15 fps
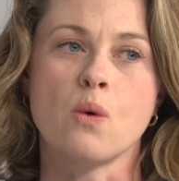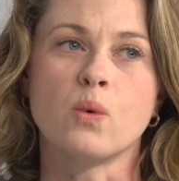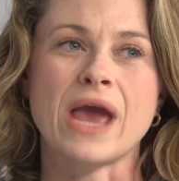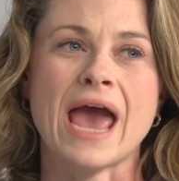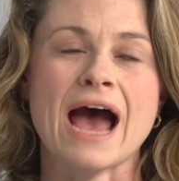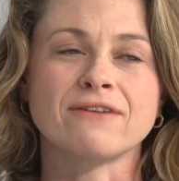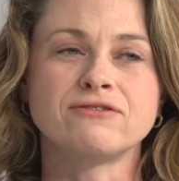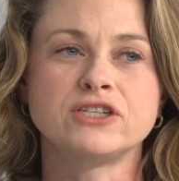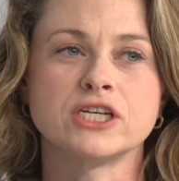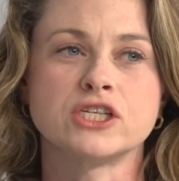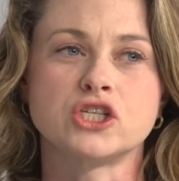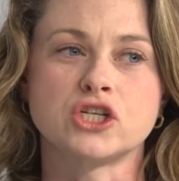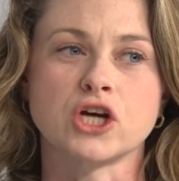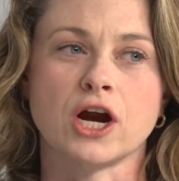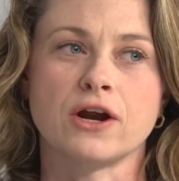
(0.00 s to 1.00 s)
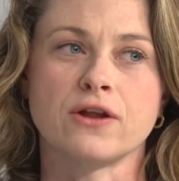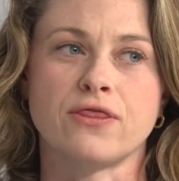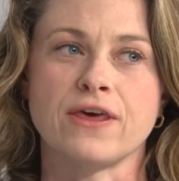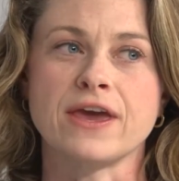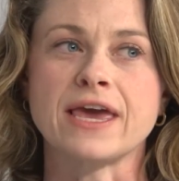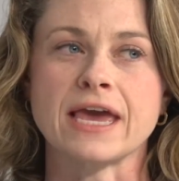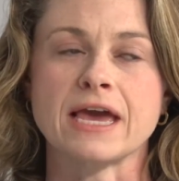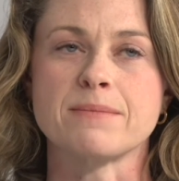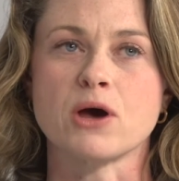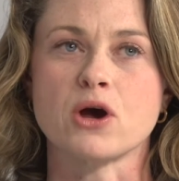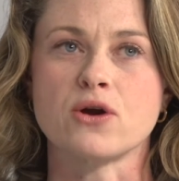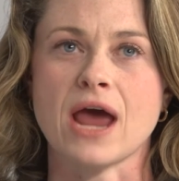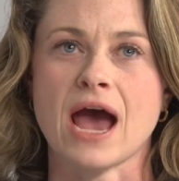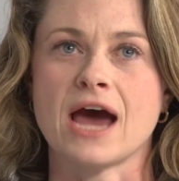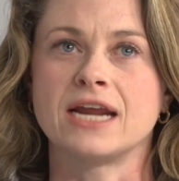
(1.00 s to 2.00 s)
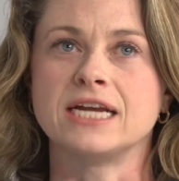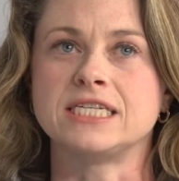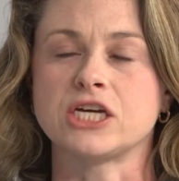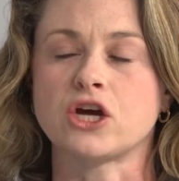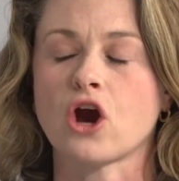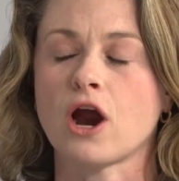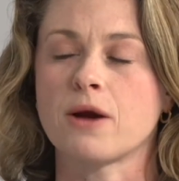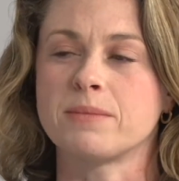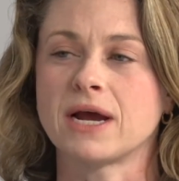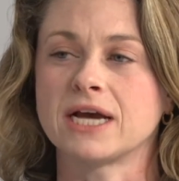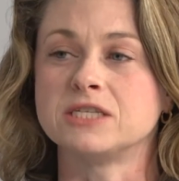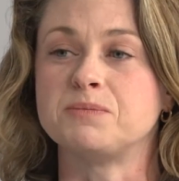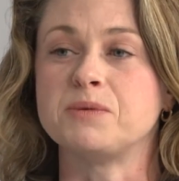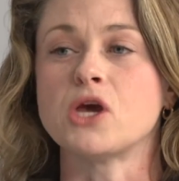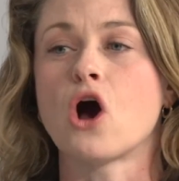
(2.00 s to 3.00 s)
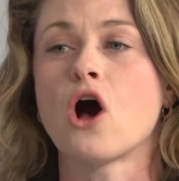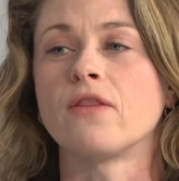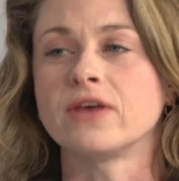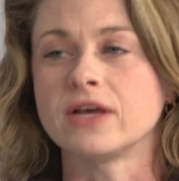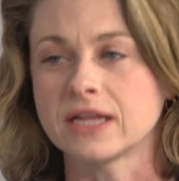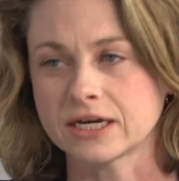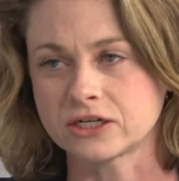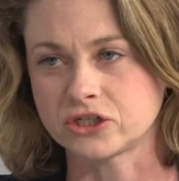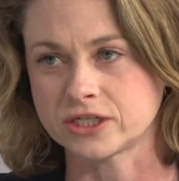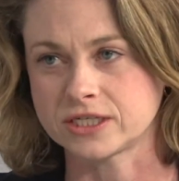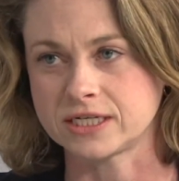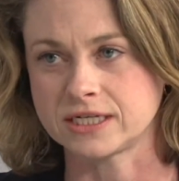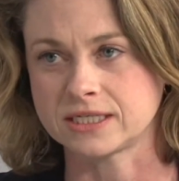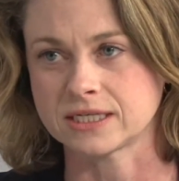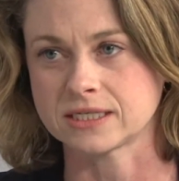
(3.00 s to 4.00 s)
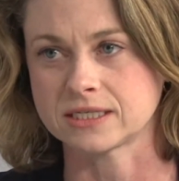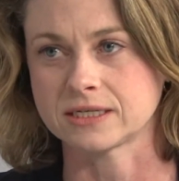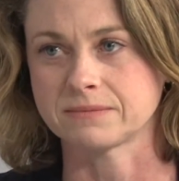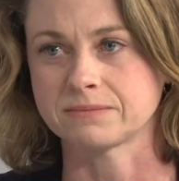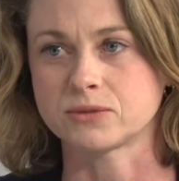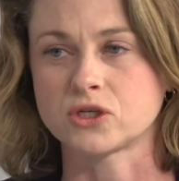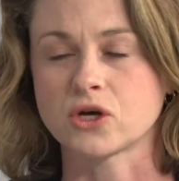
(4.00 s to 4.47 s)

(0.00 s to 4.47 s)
we have to start thinking about how to decarbonize beyond the electricity system.